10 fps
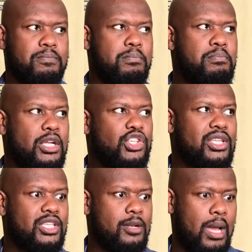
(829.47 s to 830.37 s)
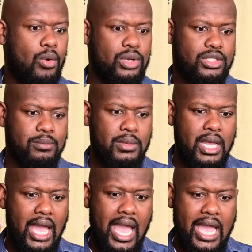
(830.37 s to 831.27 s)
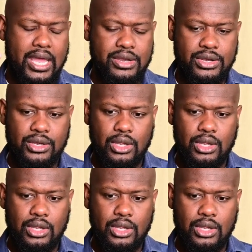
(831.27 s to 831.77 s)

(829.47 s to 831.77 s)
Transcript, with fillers: much that is said about wisdom, and